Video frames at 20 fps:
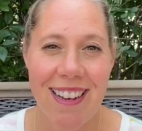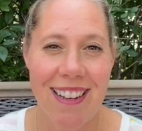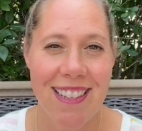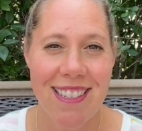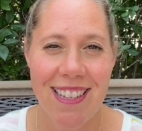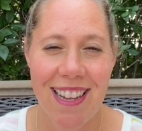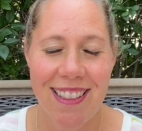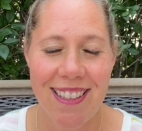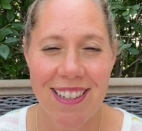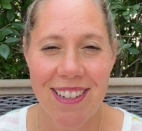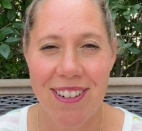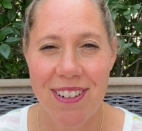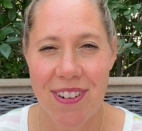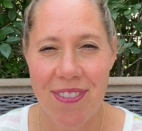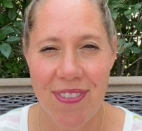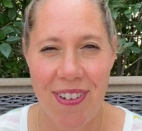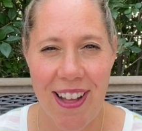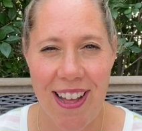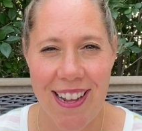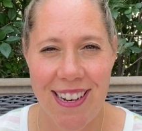it said that Gros
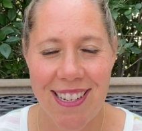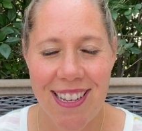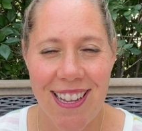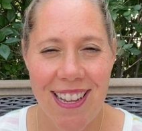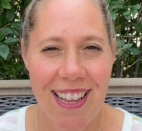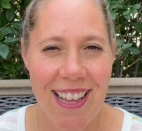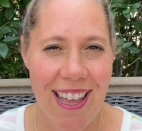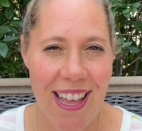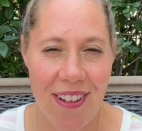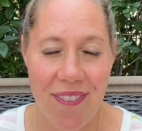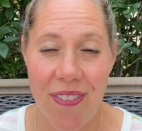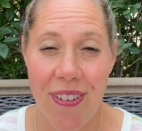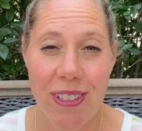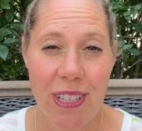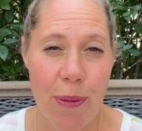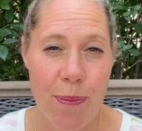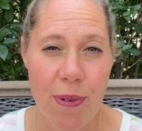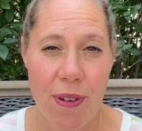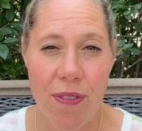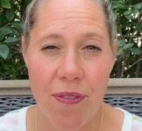Ventre had filled
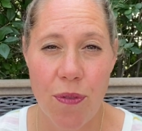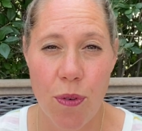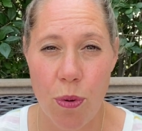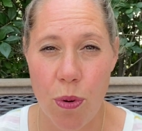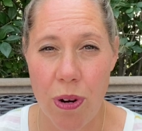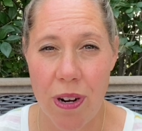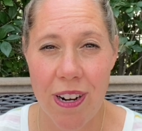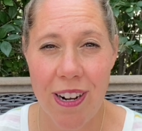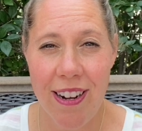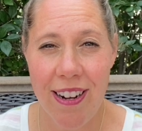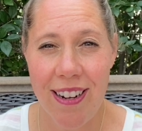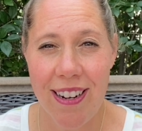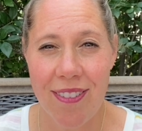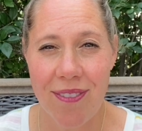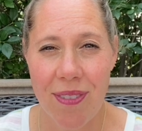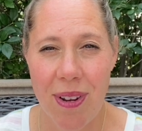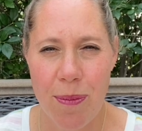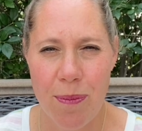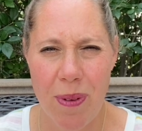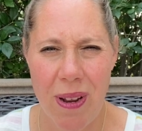up at four, and
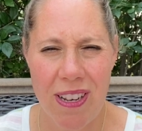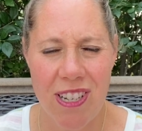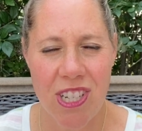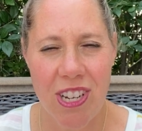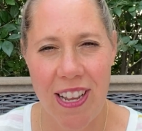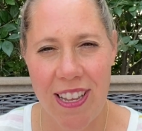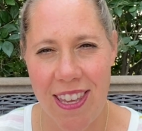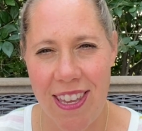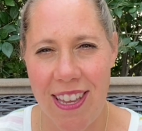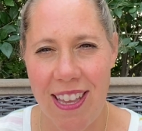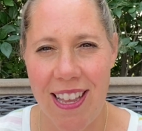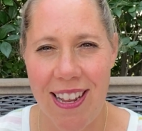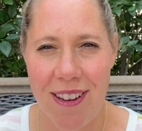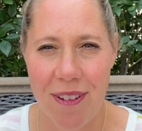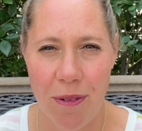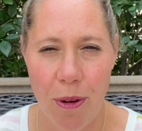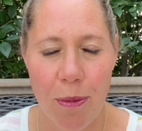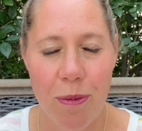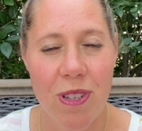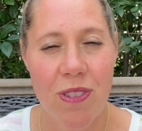we'd been checking it, and you
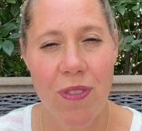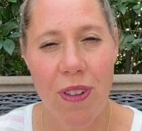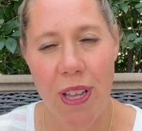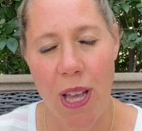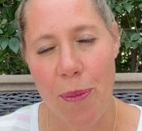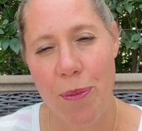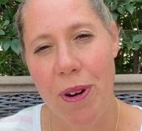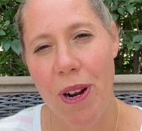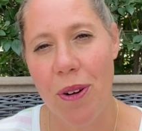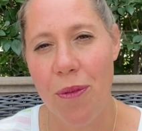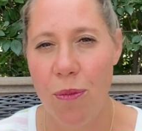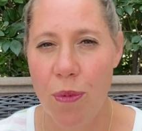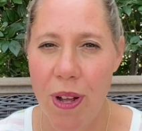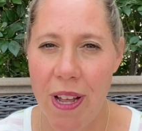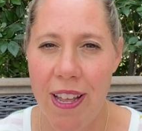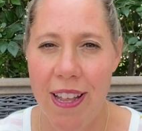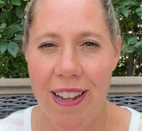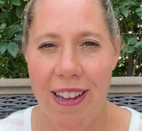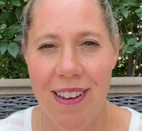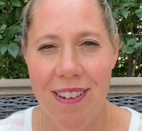know, it was filling up around
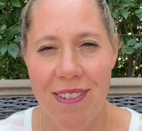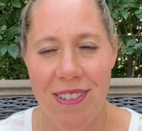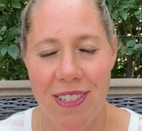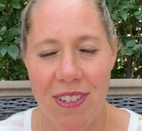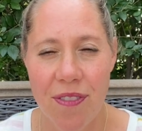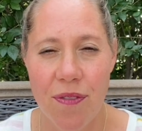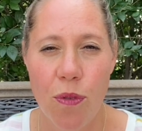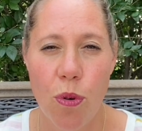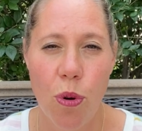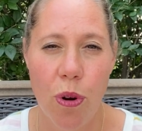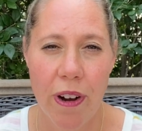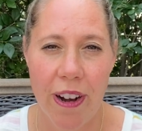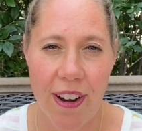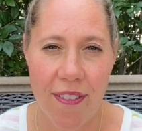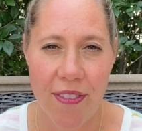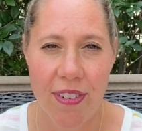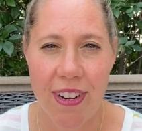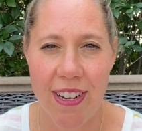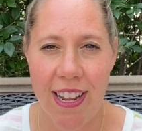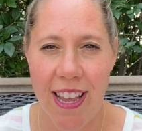one to four
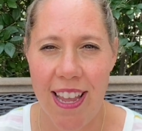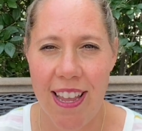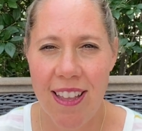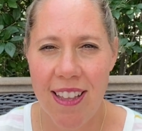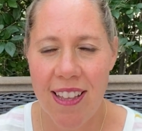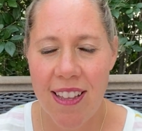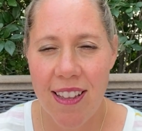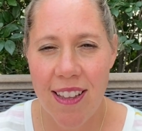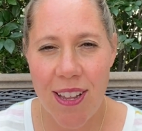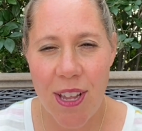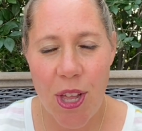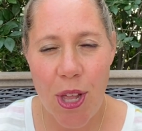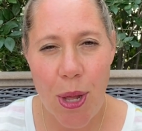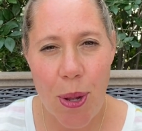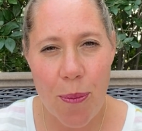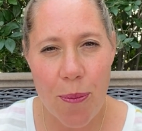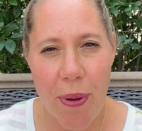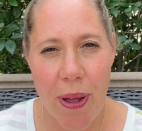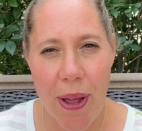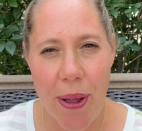every day.
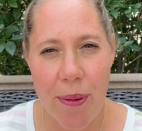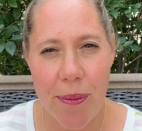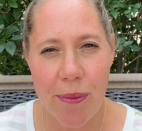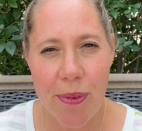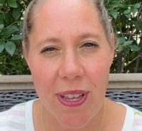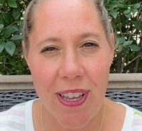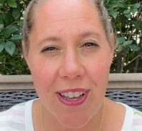But we